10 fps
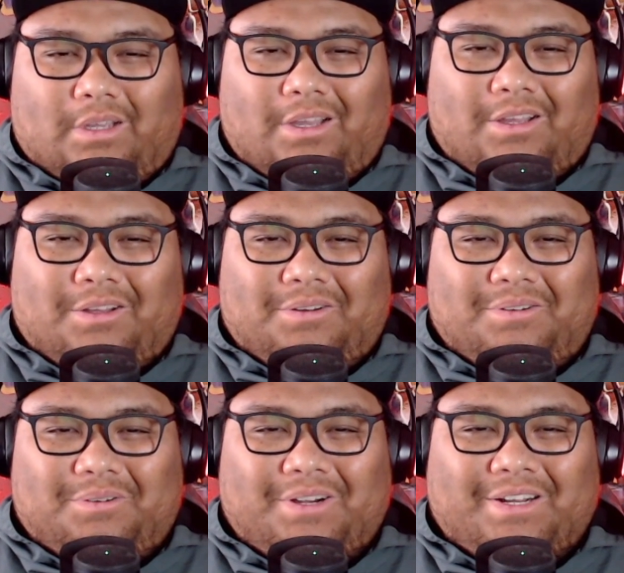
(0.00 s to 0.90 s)
Uh-oh,
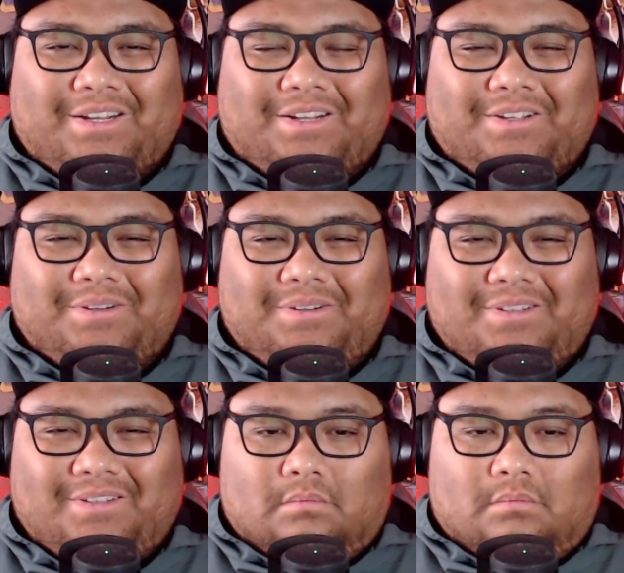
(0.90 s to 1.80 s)
what are you gonna do?
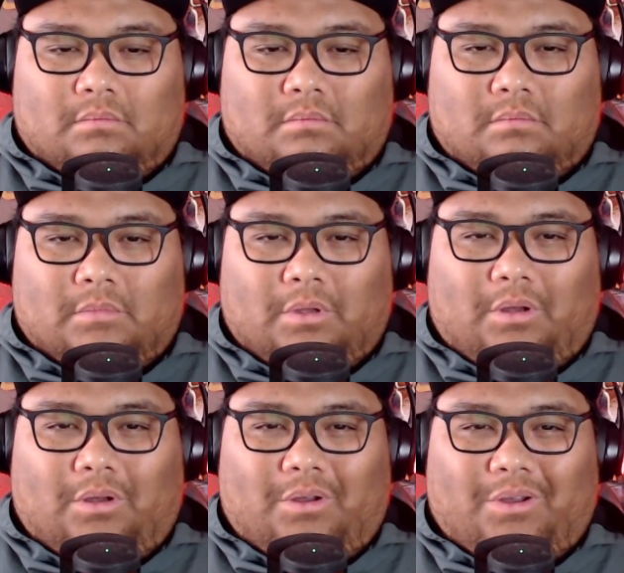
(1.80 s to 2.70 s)

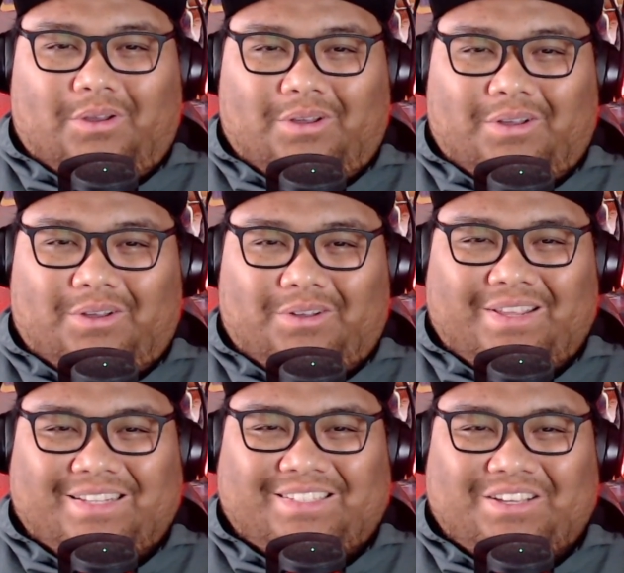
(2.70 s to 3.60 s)
Oh,
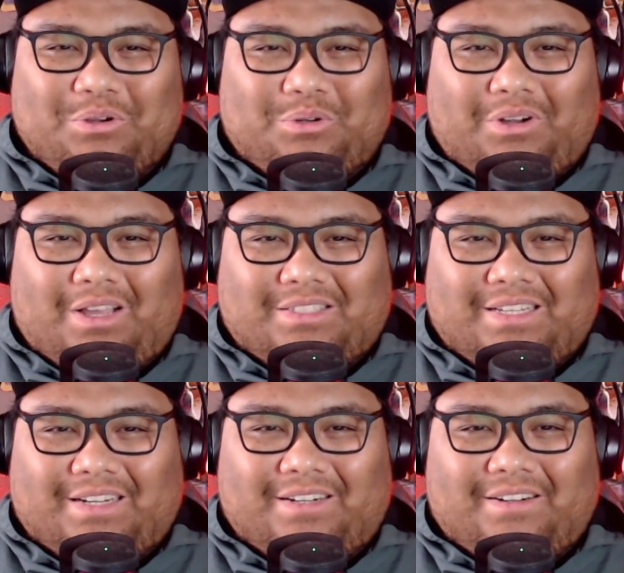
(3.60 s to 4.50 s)
let's go,
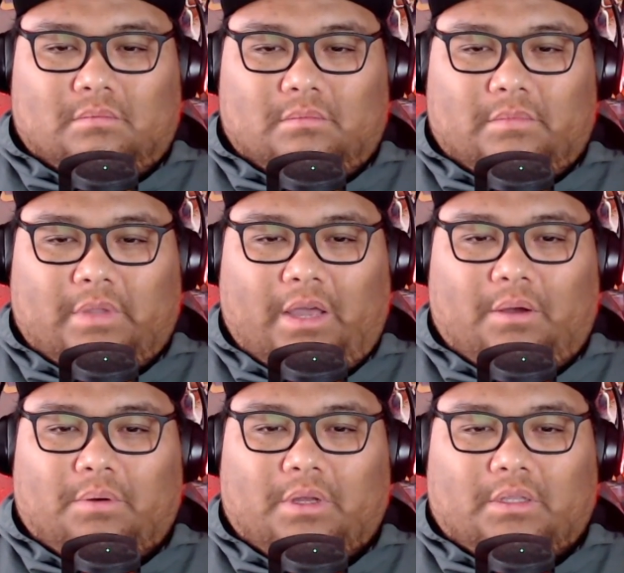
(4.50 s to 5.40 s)
Crosshair. Now
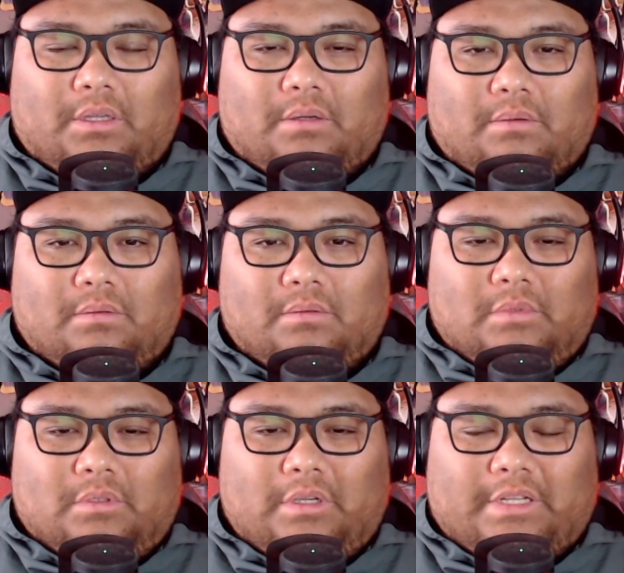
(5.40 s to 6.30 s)
what, though?
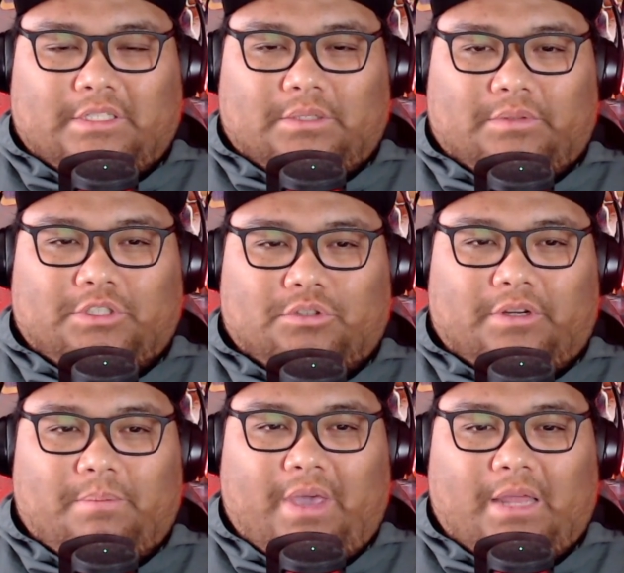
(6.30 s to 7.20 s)
He needs to rejoin
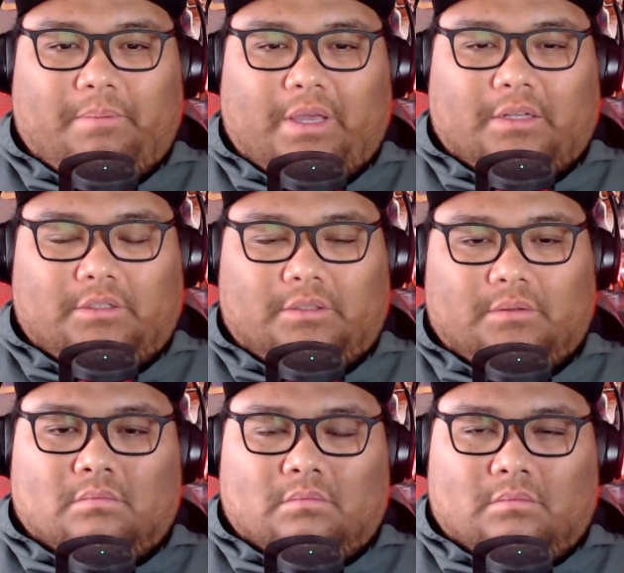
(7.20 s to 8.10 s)
the Bad Batch.
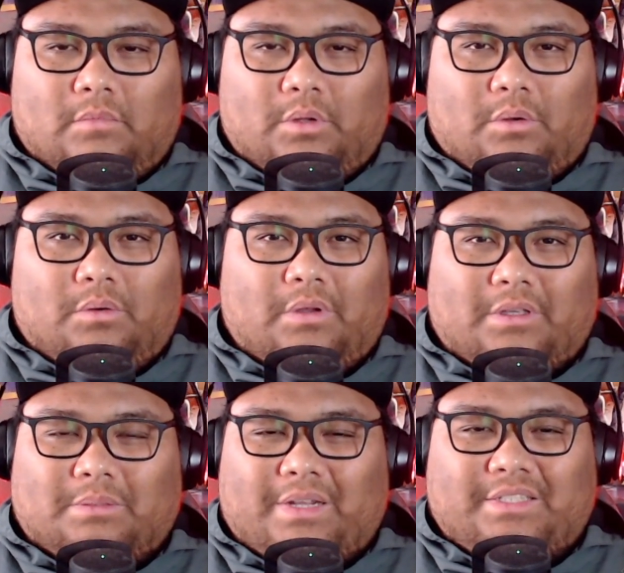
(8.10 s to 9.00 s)
Ooh, I
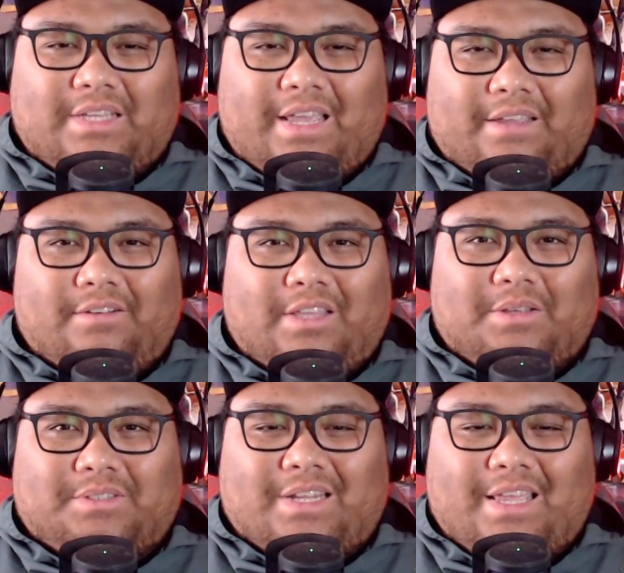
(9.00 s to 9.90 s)
was about to say, that
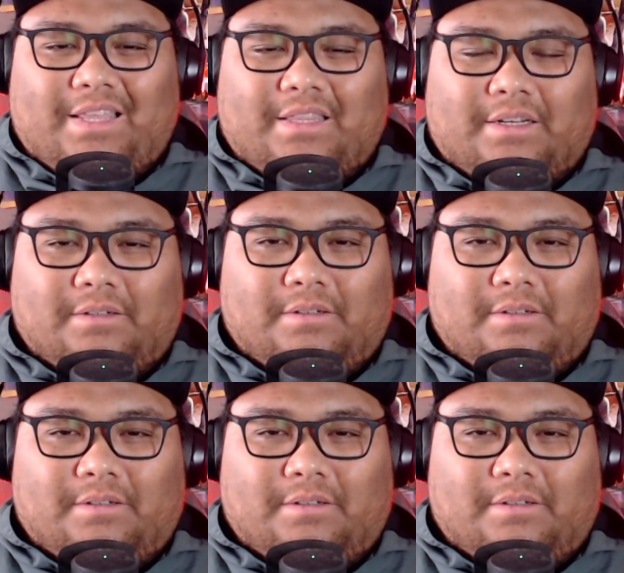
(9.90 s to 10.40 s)
was gonna end there.